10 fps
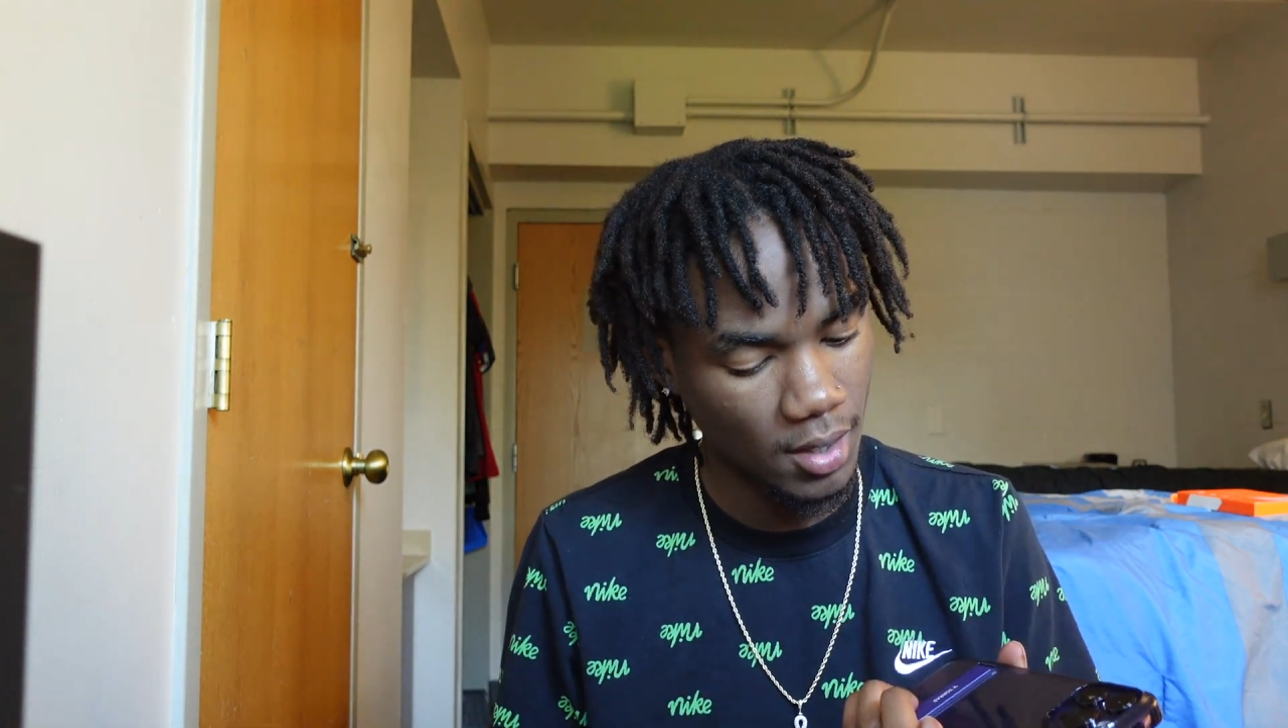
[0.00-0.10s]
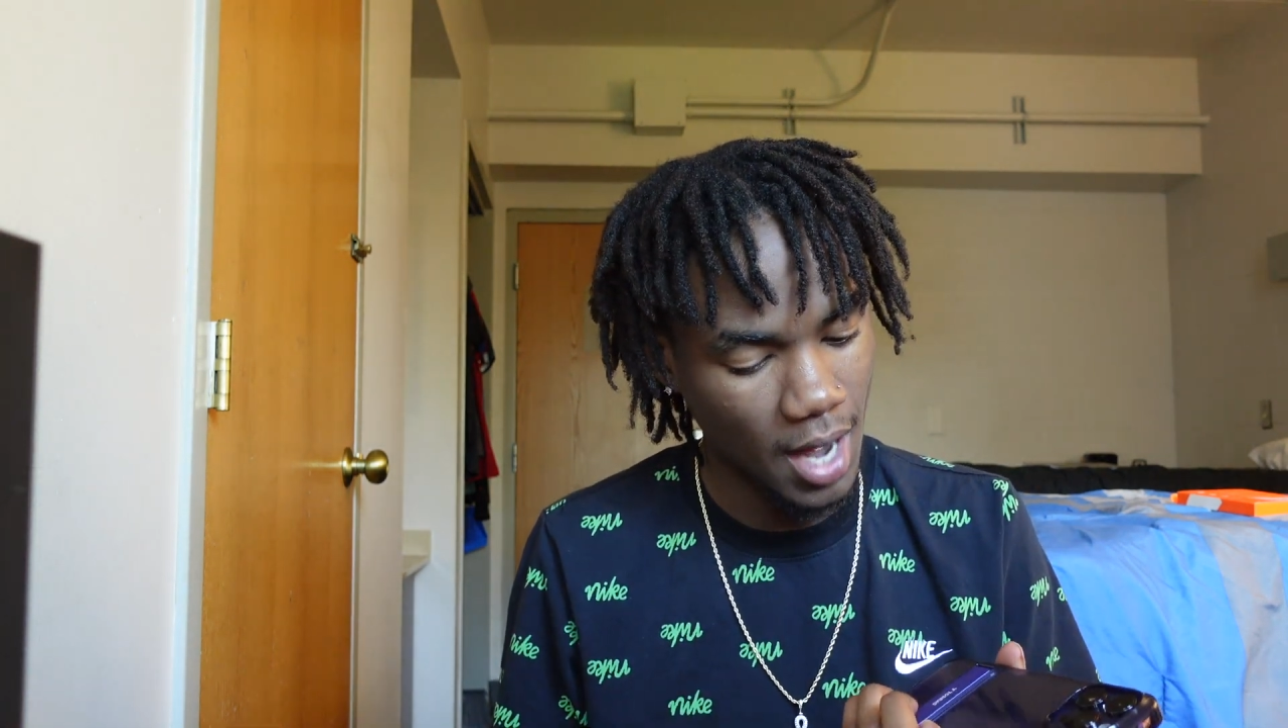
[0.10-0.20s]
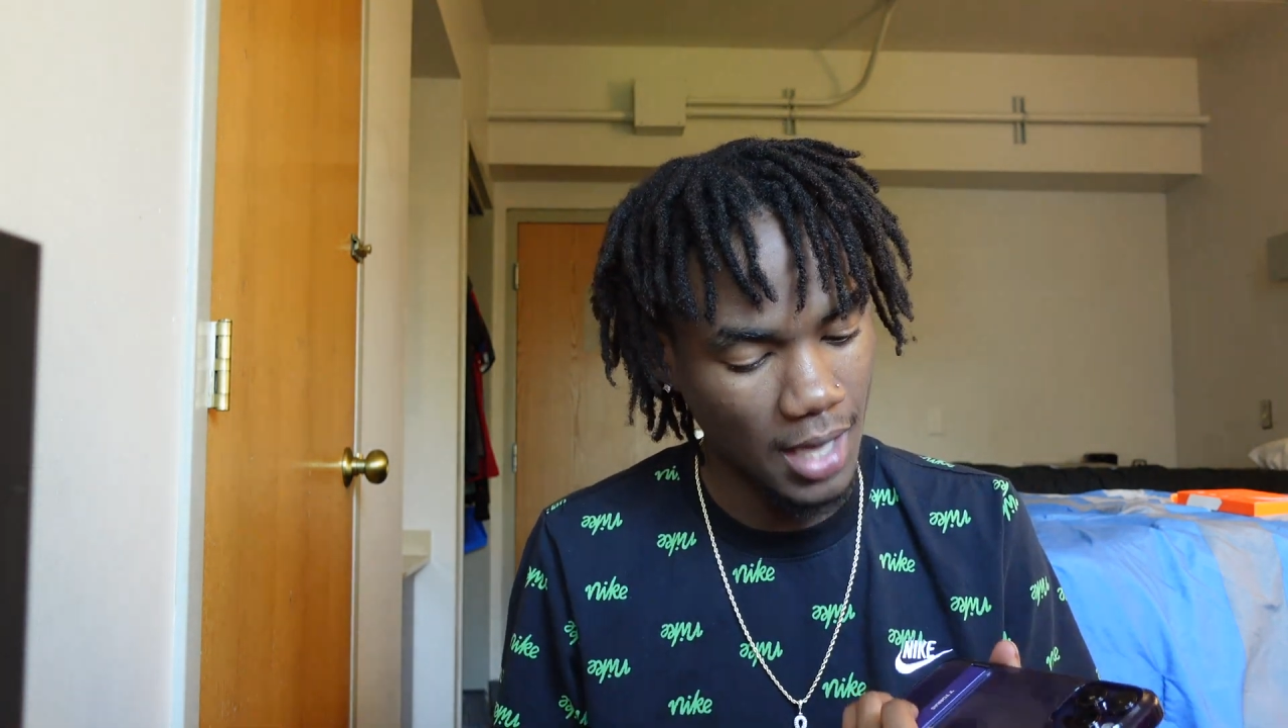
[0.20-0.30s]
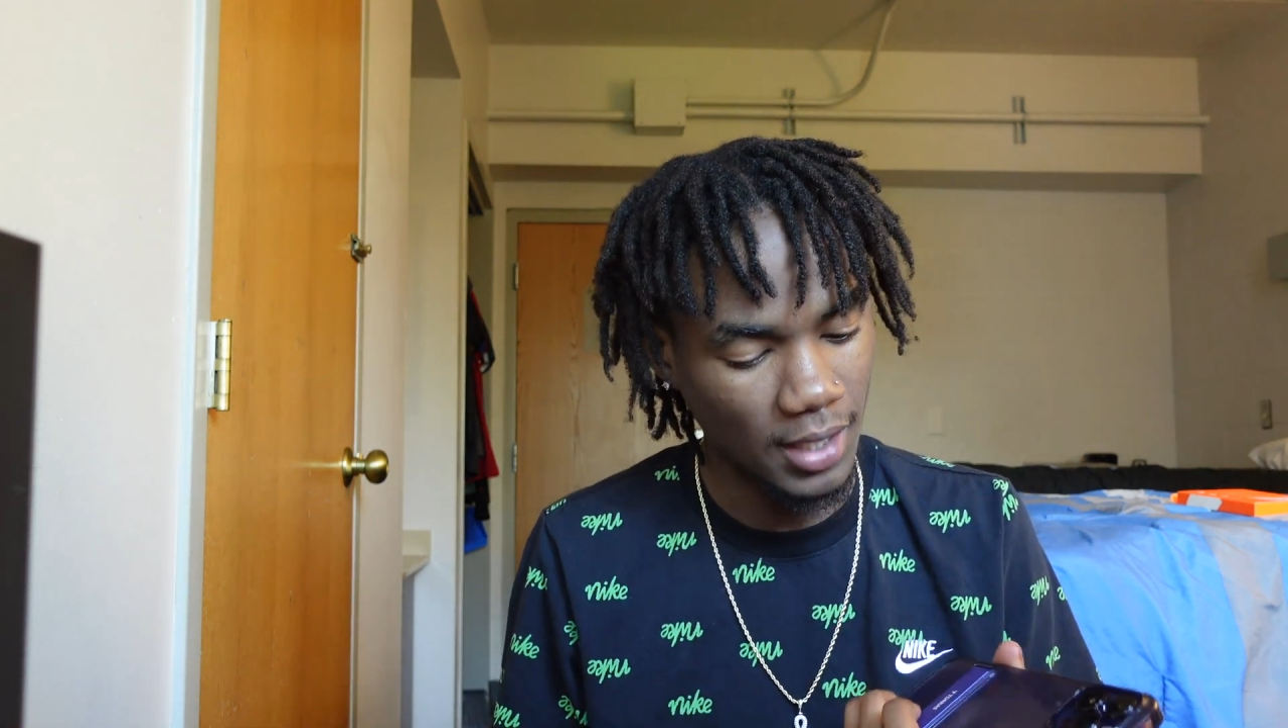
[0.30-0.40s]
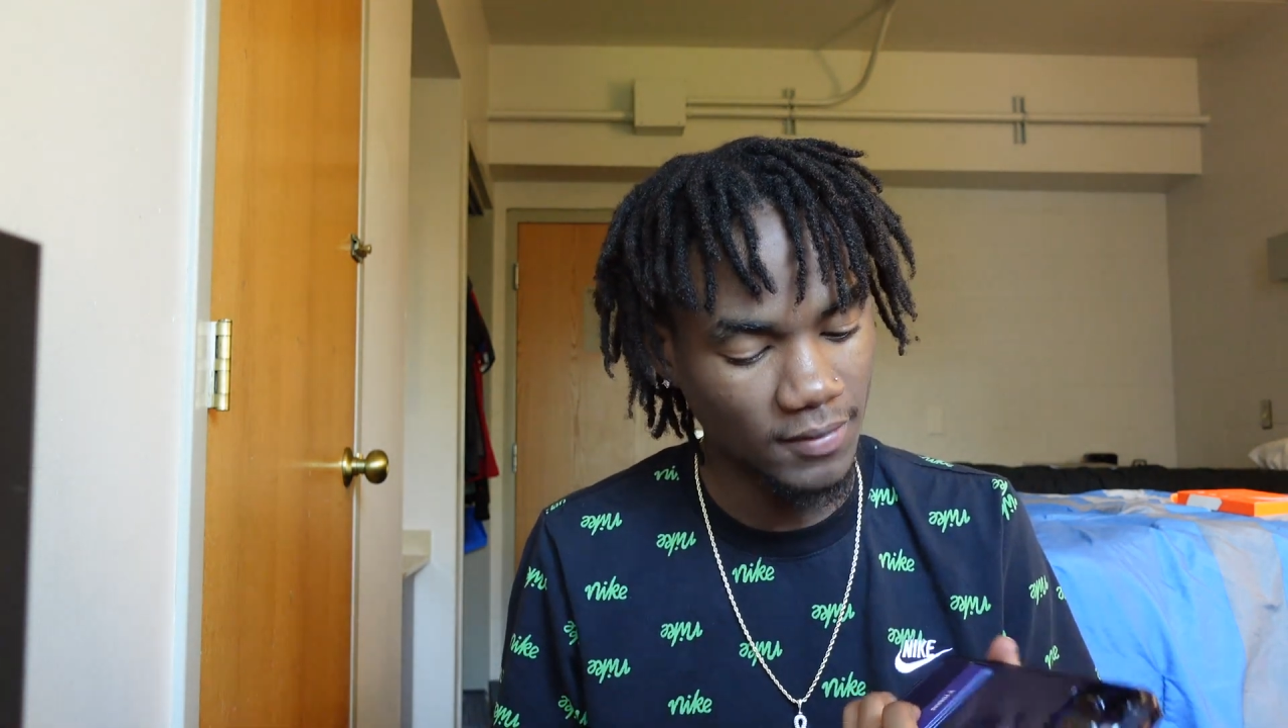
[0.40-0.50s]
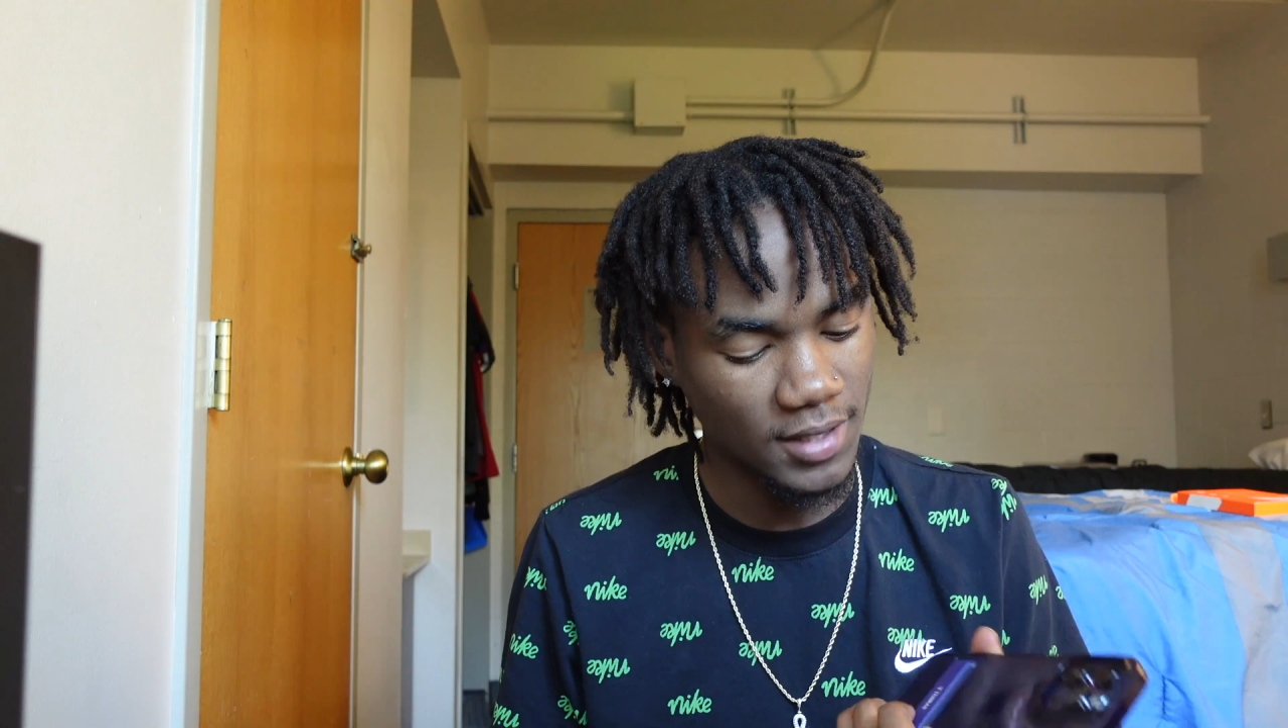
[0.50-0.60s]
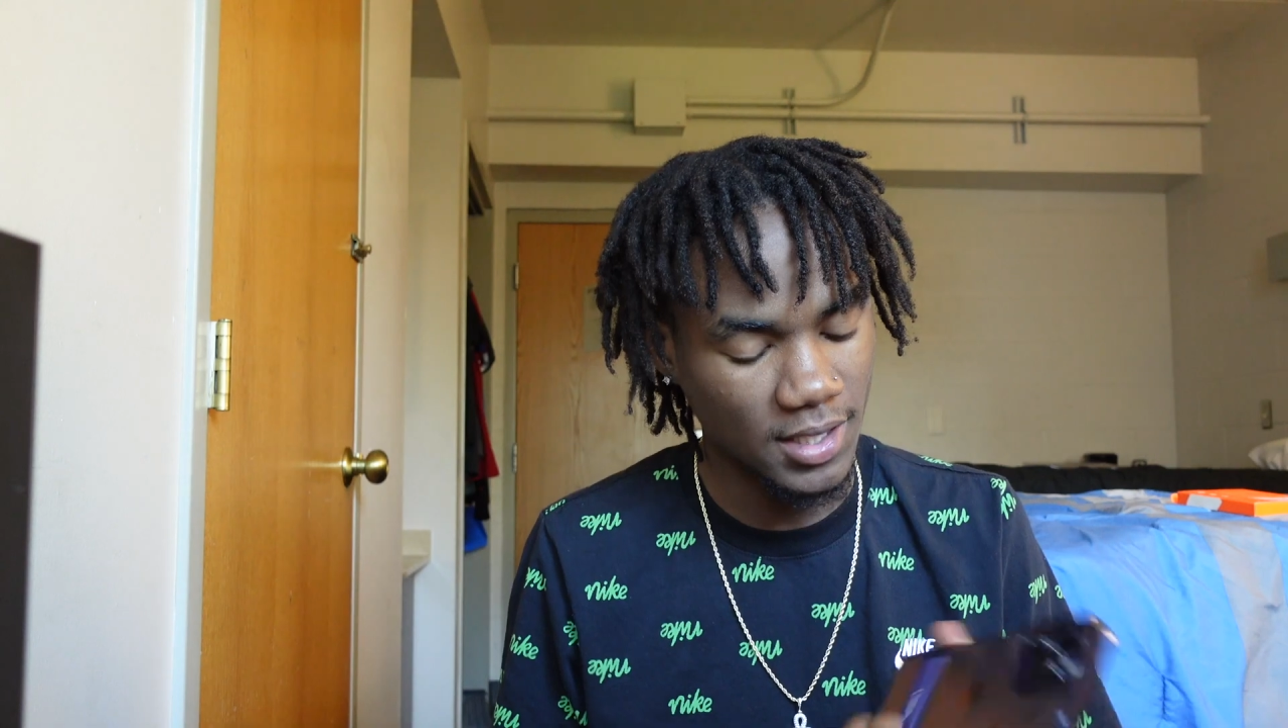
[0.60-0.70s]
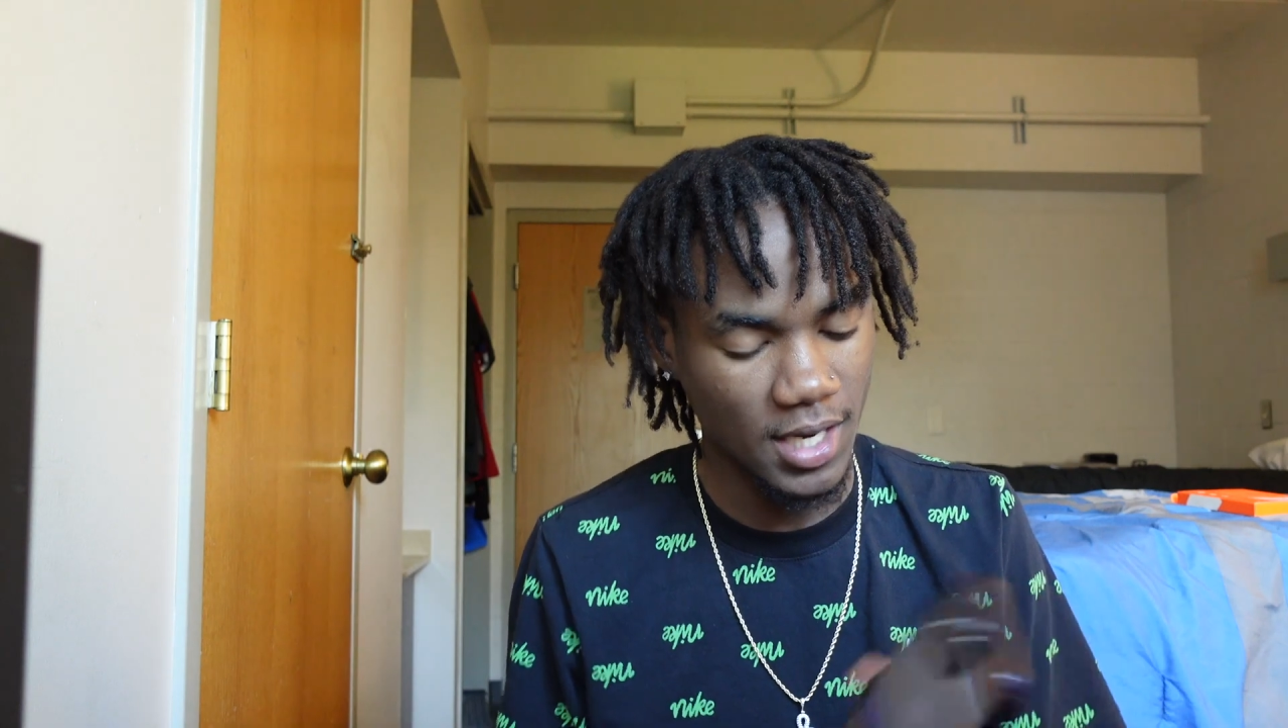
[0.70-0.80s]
I love this